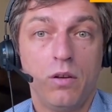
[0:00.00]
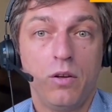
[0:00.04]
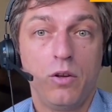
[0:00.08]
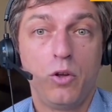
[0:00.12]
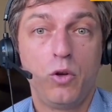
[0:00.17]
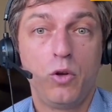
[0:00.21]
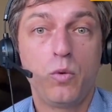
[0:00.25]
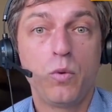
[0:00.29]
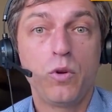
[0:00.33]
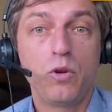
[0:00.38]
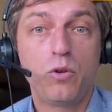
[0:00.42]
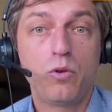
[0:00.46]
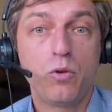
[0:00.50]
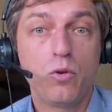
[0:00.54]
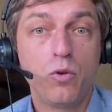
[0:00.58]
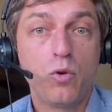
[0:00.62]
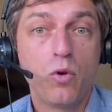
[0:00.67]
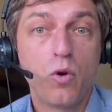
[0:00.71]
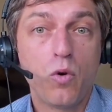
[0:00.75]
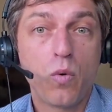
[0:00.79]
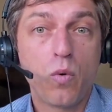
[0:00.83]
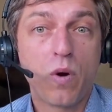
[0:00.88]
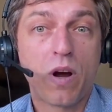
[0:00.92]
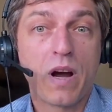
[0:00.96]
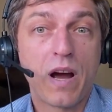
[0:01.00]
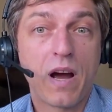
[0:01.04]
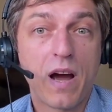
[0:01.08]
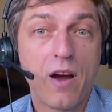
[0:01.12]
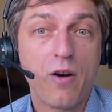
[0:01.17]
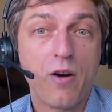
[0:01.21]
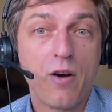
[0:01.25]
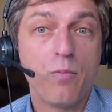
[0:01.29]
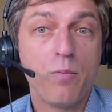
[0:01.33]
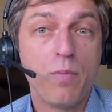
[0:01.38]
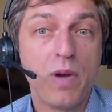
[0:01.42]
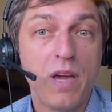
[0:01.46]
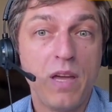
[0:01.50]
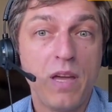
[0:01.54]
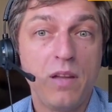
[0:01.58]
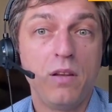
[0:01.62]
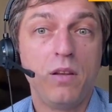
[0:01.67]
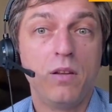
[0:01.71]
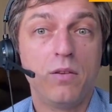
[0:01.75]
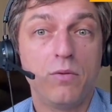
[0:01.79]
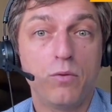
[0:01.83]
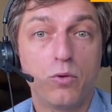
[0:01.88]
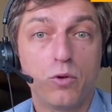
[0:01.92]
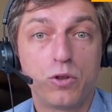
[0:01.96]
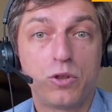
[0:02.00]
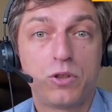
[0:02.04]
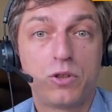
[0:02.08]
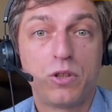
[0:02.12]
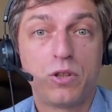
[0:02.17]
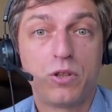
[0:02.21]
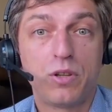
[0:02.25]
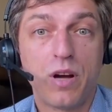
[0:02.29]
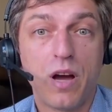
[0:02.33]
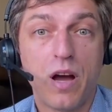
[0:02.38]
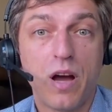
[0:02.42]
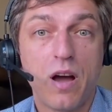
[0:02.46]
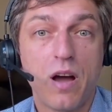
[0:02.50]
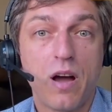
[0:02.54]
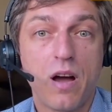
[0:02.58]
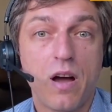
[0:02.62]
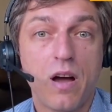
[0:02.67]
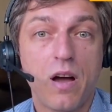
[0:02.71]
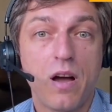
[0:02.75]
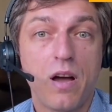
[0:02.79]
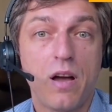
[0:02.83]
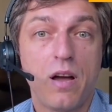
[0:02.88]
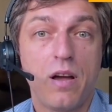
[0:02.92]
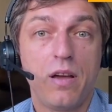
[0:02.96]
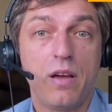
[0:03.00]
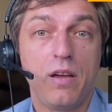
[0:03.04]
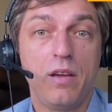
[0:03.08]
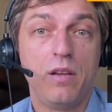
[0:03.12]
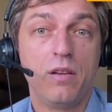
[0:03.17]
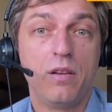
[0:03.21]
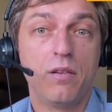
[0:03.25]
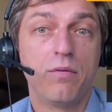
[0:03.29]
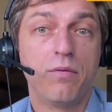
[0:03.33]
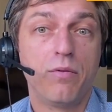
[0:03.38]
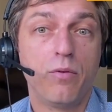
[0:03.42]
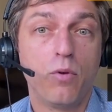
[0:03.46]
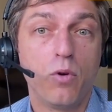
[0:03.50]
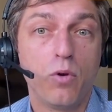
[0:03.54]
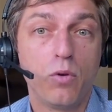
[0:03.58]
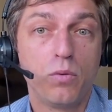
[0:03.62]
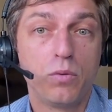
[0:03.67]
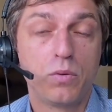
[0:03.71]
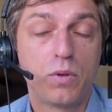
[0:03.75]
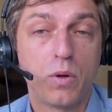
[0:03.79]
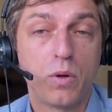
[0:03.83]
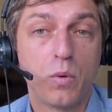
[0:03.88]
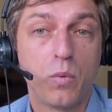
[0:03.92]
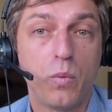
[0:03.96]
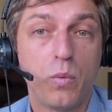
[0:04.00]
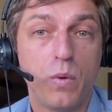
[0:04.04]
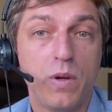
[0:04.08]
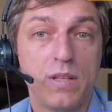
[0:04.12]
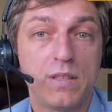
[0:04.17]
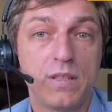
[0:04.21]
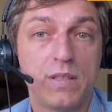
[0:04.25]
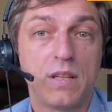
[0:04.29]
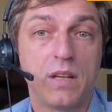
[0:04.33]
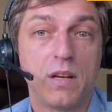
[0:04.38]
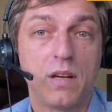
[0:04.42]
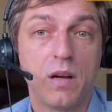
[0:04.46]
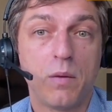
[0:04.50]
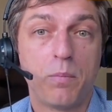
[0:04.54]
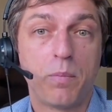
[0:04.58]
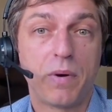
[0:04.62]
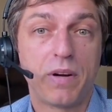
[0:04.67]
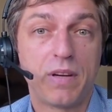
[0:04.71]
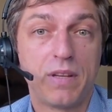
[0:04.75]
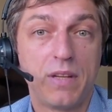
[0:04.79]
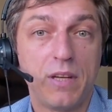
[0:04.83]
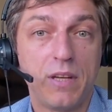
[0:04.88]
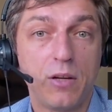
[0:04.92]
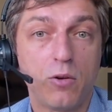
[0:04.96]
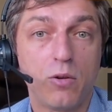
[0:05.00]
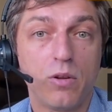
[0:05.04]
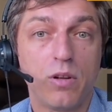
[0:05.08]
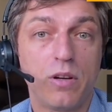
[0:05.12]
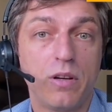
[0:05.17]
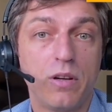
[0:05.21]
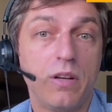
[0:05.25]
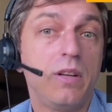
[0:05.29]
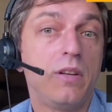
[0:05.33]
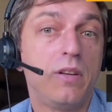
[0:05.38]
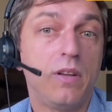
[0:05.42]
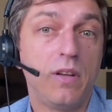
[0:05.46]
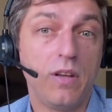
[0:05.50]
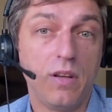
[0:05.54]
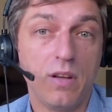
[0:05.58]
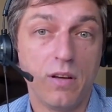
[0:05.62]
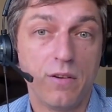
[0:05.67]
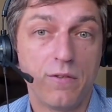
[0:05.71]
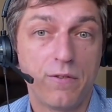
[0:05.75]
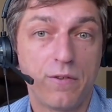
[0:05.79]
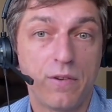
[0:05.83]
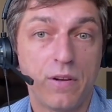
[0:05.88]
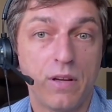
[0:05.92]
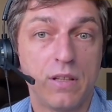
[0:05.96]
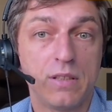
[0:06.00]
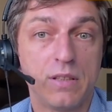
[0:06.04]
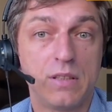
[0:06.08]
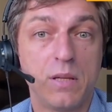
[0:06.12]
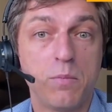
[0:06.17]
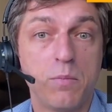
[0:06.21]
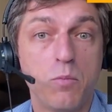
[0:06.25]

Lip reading: You want to know how many investors are involved with a particular ETF.